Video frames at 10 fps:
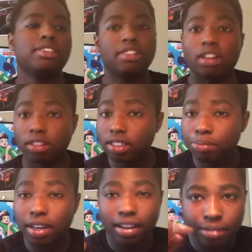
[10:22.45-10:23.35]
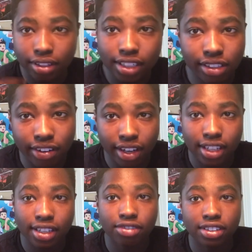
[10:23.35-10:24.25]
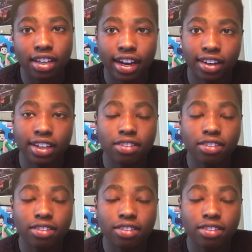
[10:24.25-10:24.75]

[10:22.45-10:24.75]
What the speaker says: So, but I'm at least glad he's retired.